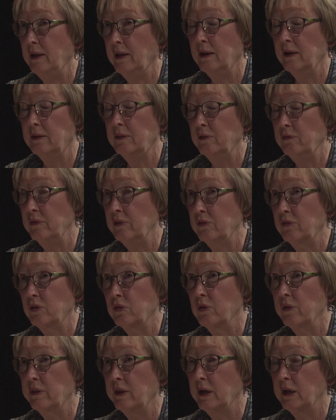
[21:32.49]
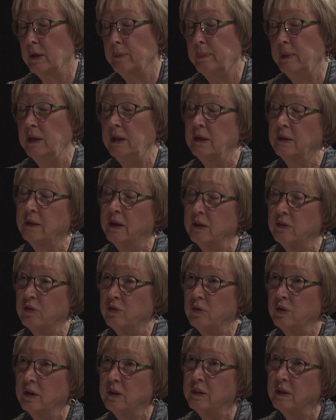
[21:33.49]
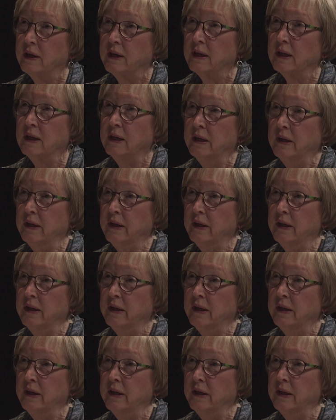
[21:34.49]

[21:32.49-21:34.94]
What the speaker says: and the physical therapy and that sort of thing.